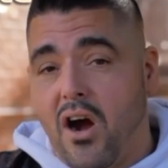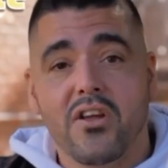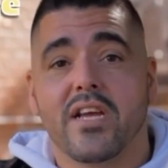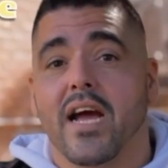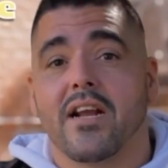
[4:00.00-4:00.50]
All
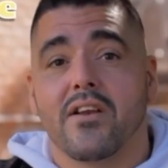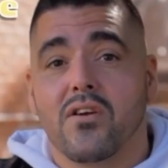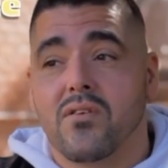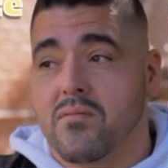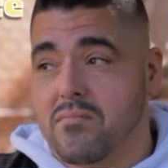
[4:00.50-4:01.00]
you gotta
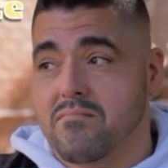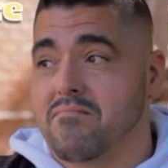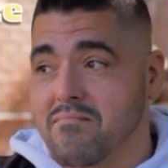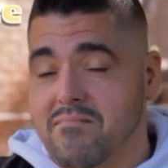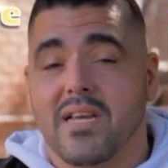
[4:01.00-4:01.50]
do
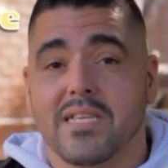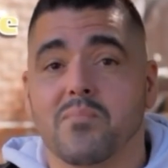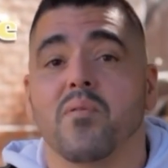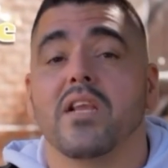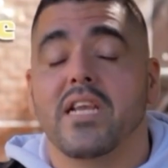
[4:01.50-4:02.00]
is
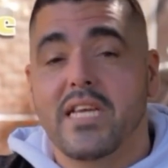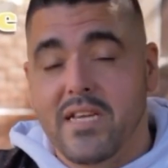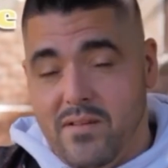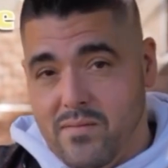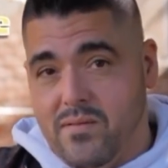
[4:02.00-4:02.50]

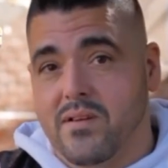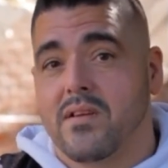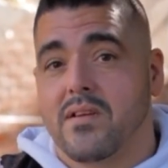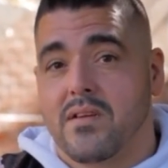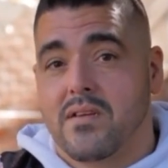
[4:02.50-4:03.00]
believe.
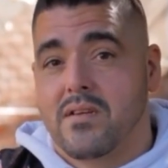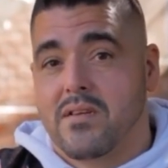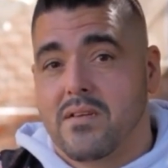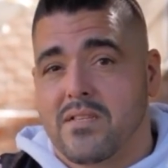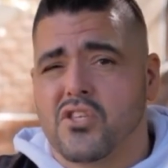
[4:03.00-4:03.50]

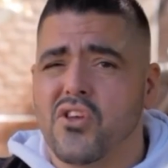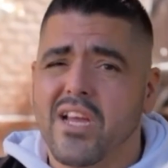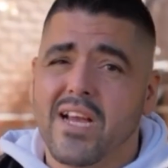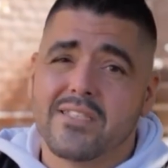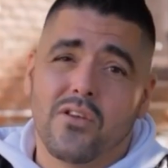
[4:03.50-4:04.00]
So you
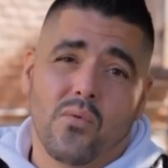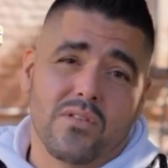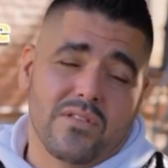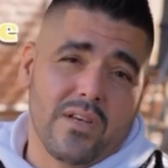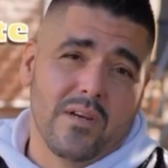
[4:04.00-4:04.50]
guys know
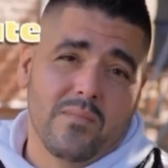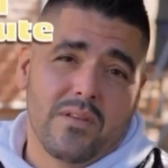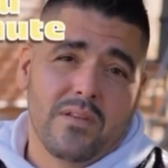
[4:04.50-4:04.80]
what's up.